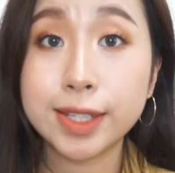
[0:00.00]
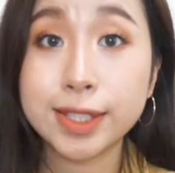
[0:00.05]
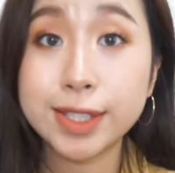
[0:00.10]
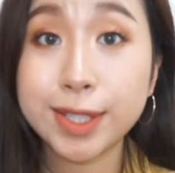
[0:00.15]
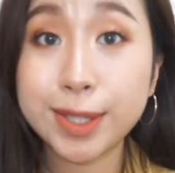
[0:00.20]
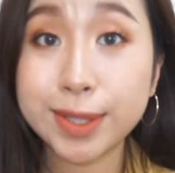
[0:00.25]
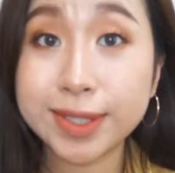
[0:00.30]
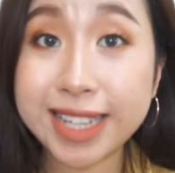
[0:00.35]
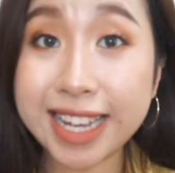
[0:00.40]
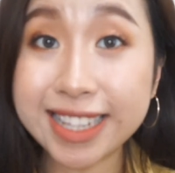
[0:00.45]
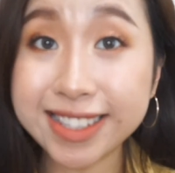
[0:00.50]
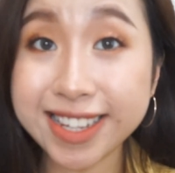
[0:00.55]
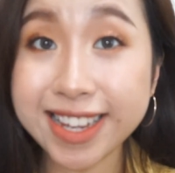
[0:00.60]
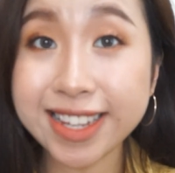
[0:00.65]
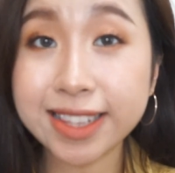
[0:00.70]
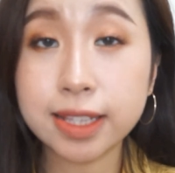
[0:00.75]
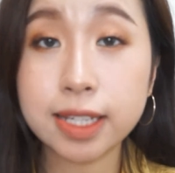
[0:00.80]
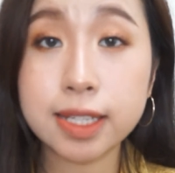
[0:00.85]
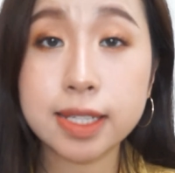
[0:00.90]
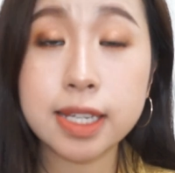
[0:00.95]
So that's
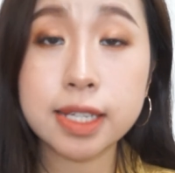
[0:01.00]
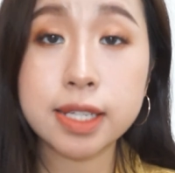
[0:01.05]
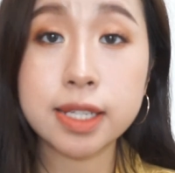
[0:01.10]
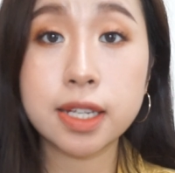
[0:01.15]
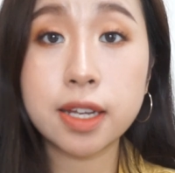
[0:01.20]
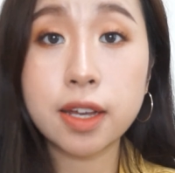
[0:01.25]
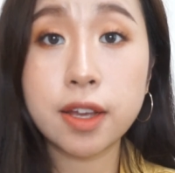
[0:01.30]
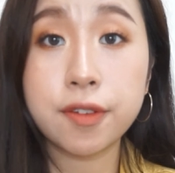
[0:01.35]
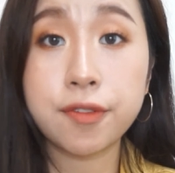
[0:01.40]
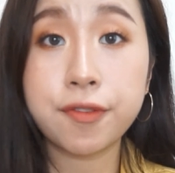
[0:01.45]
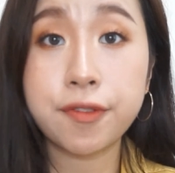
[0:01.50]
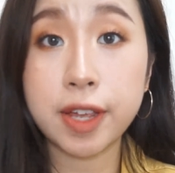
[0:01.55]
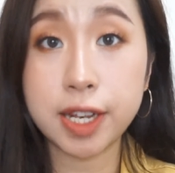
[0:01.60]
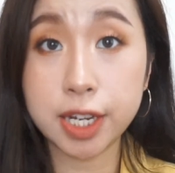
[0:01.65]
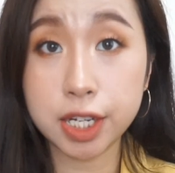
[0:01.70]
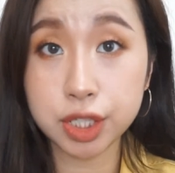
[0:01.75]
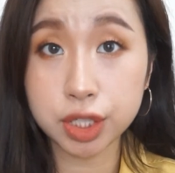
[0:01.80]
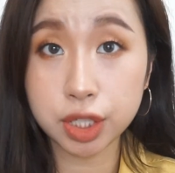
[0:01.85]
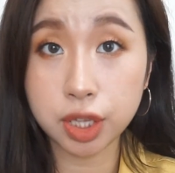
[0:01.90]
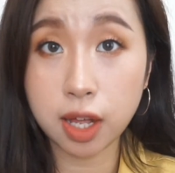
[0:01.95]
it. This is the
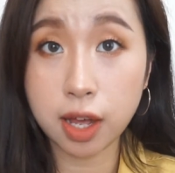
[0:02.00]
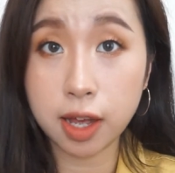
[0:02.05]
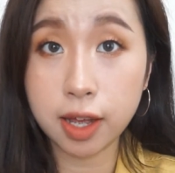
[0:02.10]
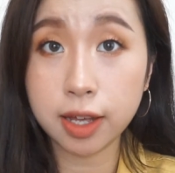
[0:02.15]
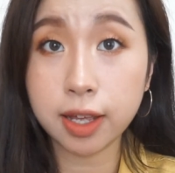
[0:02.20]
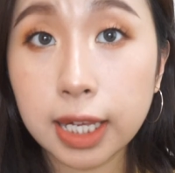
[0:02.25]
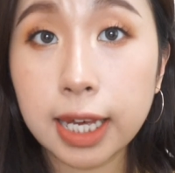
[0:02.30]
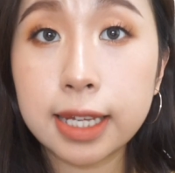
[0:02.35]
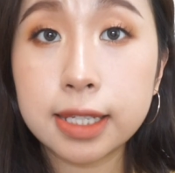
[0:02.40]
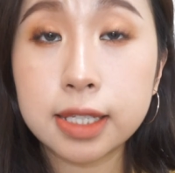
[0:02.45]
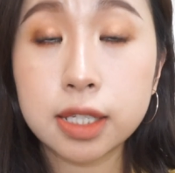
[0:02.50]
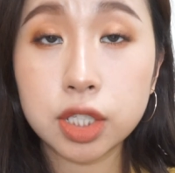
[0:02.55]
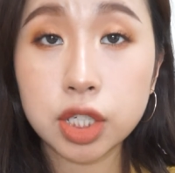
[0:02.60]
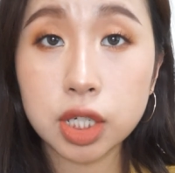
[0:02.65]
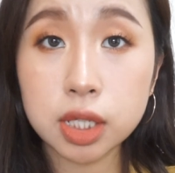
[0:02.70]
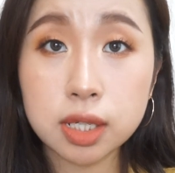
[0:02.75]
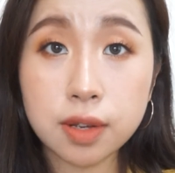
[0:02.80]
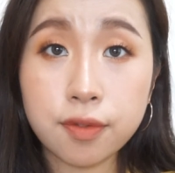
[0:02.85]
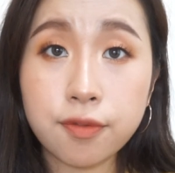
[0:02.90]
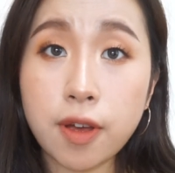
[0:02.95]
finished look. Yeah,
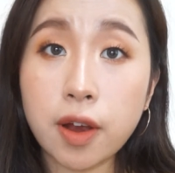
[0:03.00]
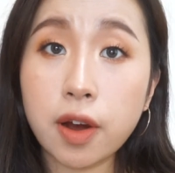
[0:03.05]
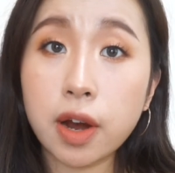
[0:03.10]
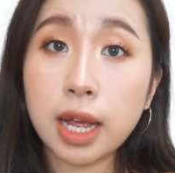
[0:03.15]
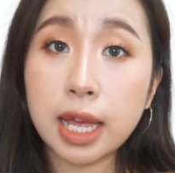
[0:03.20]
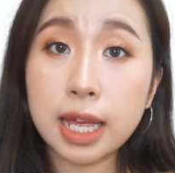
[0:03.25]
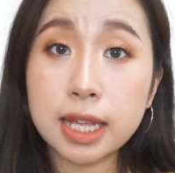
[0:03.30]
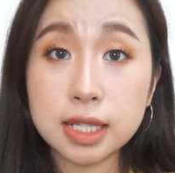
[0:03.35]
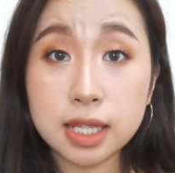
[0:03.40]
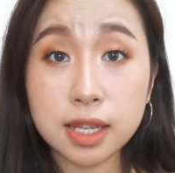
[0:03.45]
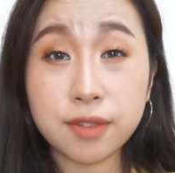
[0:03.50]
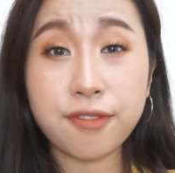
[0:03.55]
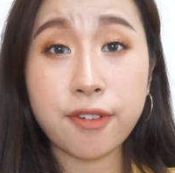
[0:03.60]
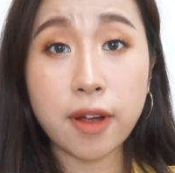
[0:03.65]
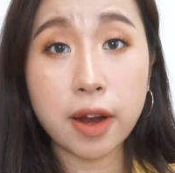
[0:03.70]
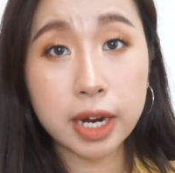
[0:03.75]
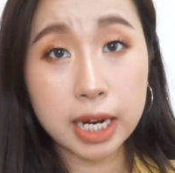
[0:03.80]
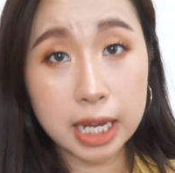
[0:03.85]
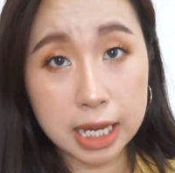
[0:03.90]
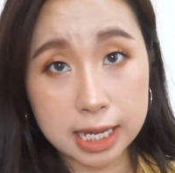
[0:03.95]
it's a
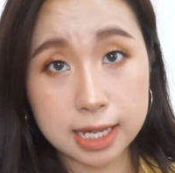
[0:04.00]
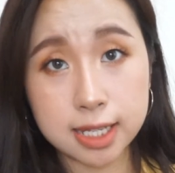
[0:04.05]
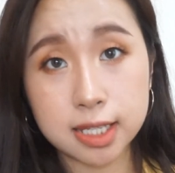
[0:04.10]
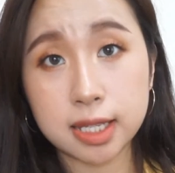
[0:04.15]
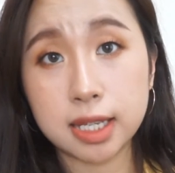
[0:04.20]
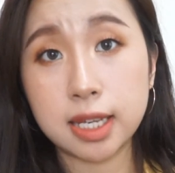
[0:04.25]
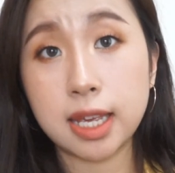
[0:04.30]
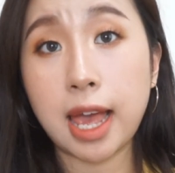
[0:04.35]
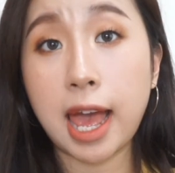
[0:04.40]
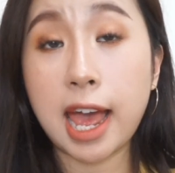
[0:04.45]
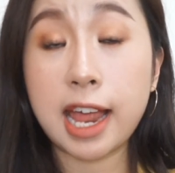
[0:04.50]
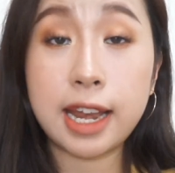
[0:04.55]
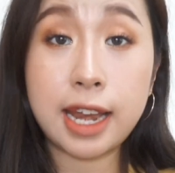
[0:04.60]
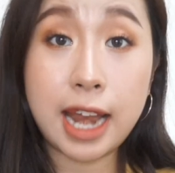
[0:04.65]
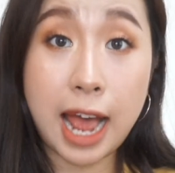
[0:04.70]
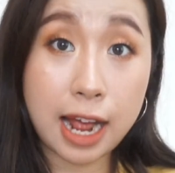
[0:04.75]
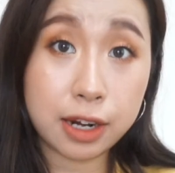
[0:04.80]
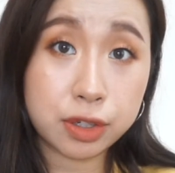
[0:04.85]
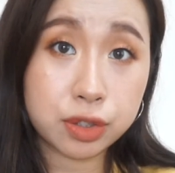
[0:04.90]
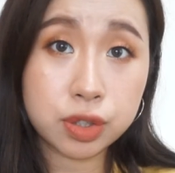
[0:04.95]
very easy and
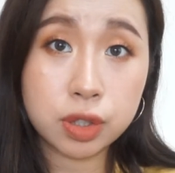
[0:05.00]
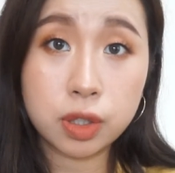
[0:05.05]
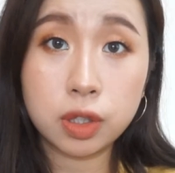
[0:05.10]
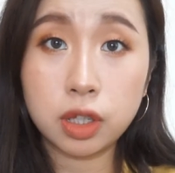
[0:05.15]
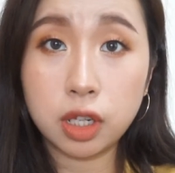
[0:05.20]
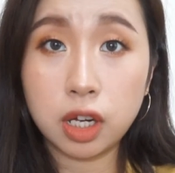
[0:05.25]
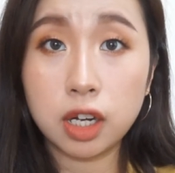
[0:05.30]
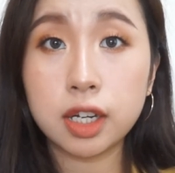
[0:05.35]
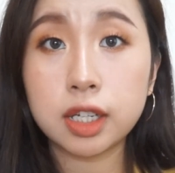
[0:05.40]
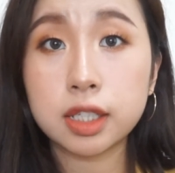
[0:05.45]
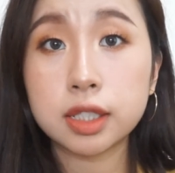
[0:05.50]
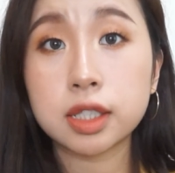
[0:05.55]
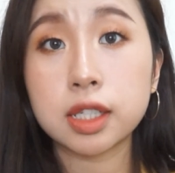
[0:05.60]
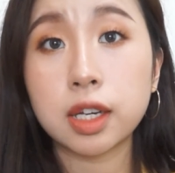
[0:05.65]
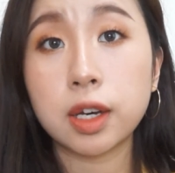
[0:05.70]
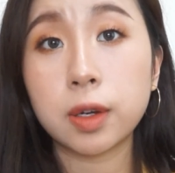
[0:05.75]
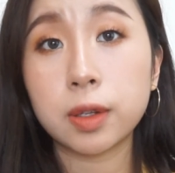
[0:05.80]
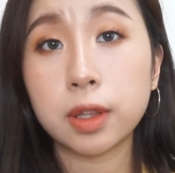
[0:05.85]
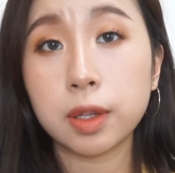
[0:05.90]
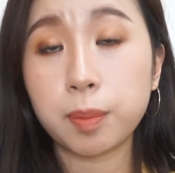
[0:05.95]
natural look.
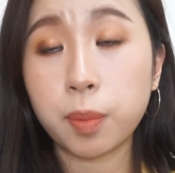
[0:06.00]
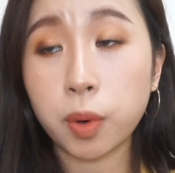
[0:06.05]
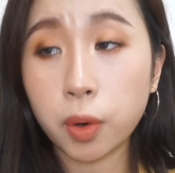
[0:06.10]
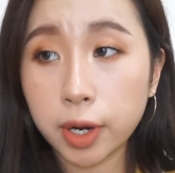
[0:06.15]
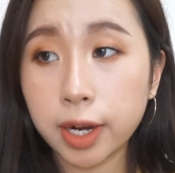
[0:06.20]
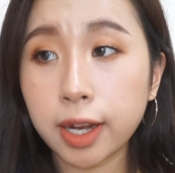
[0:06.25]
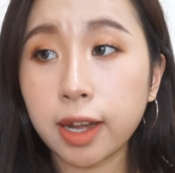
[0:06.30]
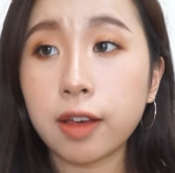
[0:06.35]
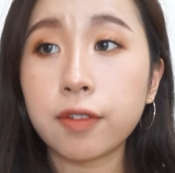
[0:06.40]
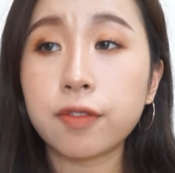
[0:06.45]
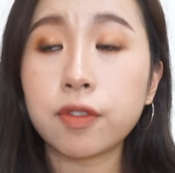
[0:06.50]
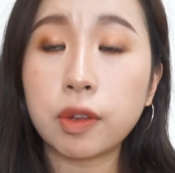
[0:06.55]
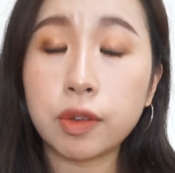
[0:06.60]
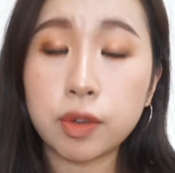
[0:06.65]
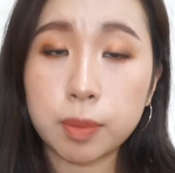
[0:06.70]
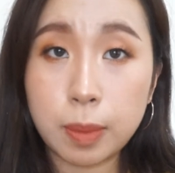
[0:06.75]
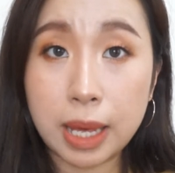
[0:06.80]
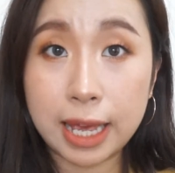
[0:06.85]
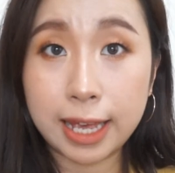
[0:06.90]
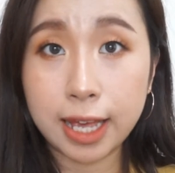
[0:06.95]
So the point of
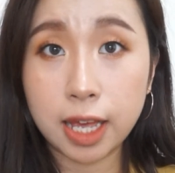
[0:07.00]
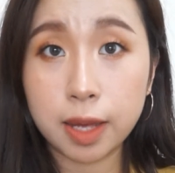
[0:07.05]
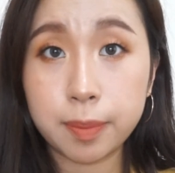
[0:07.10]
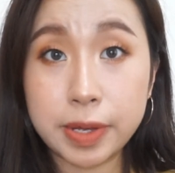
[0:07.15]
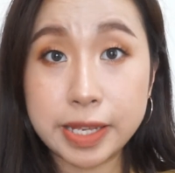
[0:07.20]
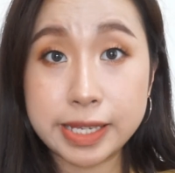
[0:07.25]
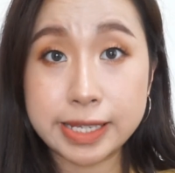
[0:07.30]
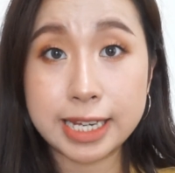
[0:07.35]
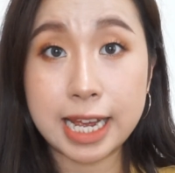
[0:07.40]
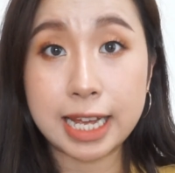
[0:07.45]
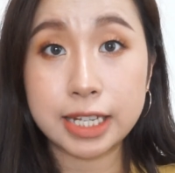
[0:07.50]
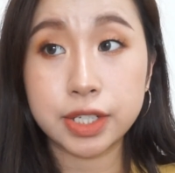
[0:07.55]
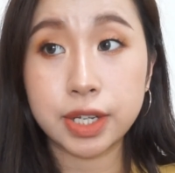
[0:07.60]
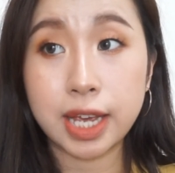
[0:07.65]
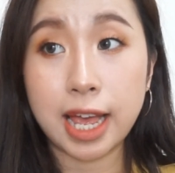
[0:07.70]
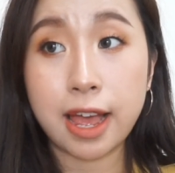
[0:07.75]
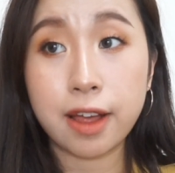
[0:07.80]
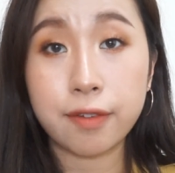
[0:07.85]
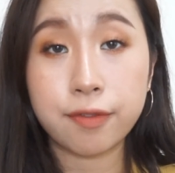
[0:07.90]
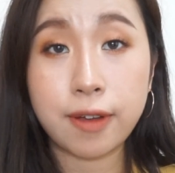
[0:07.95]
this makeup is that to
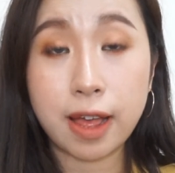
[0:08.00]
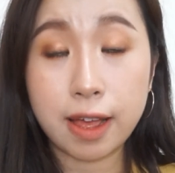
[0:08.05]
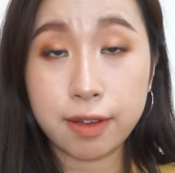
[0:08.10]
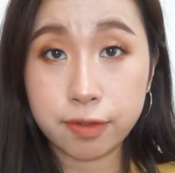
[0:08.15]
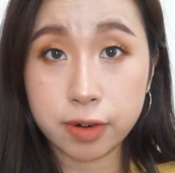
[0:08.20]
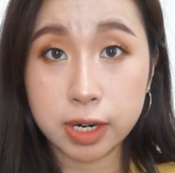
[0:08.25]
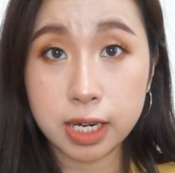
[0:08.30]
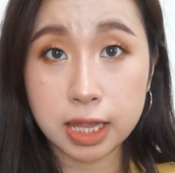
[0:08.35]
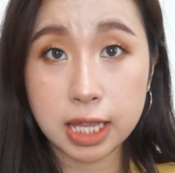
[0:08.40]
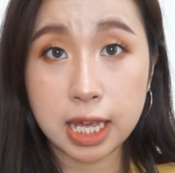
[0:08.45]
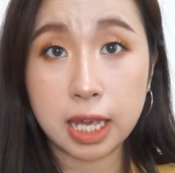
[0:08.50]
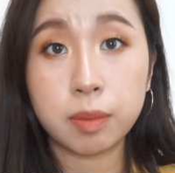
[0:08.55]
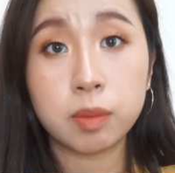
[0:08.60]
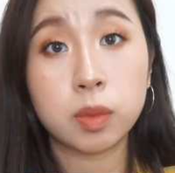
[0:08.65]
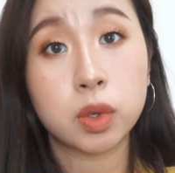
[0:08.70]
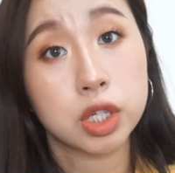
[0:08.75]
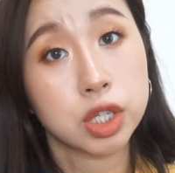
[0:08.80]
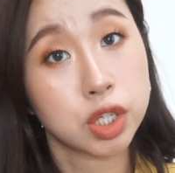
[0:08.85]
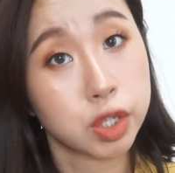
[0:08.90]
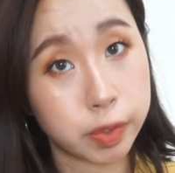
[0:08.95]
have everything
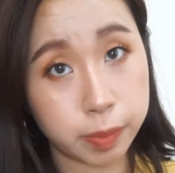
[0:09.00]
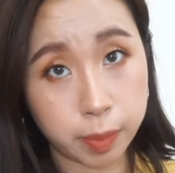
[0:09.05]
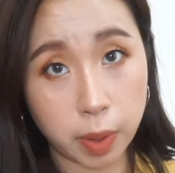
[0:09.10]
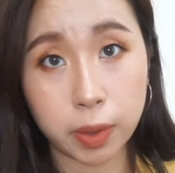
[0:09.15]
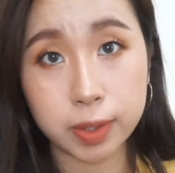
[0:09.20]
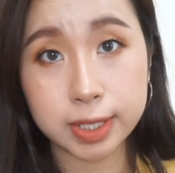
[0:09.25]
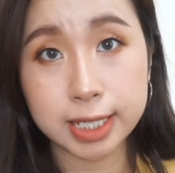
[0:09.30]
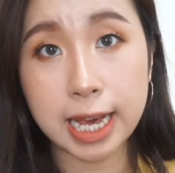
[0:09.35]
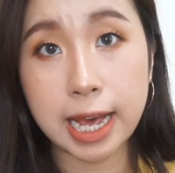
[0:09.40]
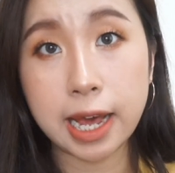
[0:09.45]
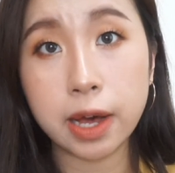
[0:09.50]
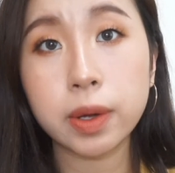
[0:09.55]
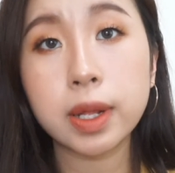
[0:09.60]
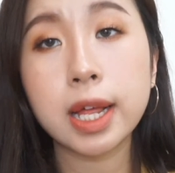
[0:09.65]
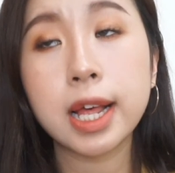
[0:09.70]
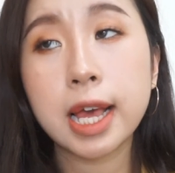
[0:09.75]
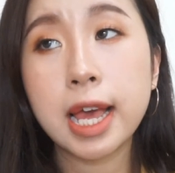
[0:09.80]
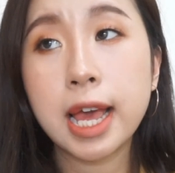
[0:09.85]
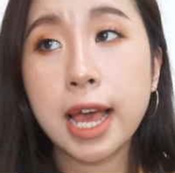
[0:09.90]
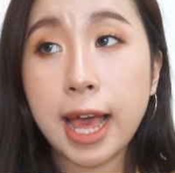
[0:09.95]
more smoked out
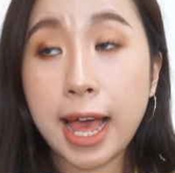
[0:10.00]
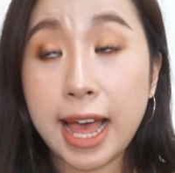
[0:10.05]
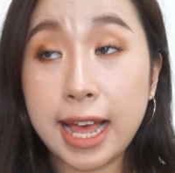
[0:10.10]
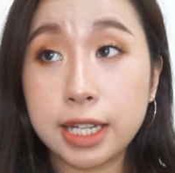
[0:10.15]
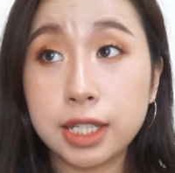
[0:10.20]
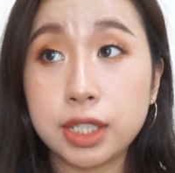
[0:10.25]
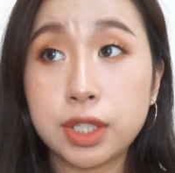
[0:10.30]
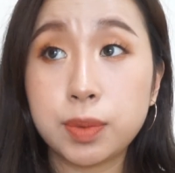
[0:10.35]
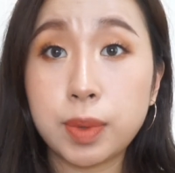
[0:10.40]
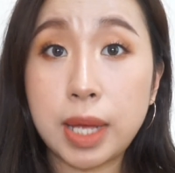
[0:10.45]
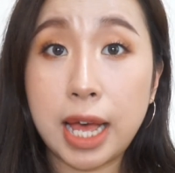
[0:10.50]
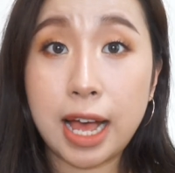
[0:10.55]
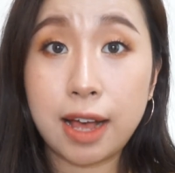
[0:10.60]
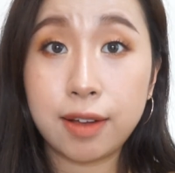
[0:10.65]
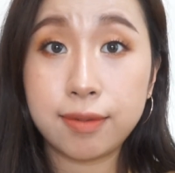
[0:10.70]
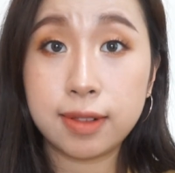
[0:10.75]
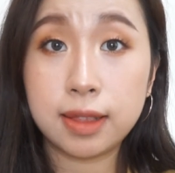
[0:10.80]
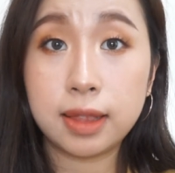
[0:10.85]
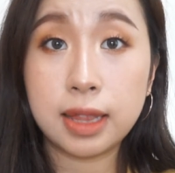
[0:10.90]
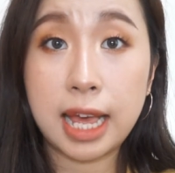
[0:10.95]
and to
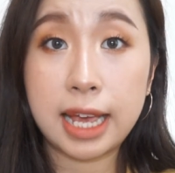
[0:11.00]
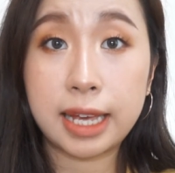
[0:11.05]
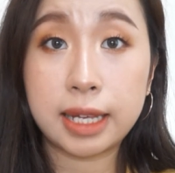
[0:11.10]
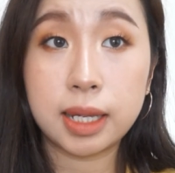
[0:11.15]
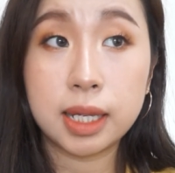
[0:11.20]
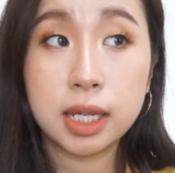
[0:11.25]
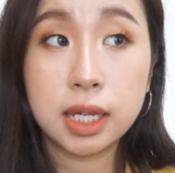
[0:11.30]
have like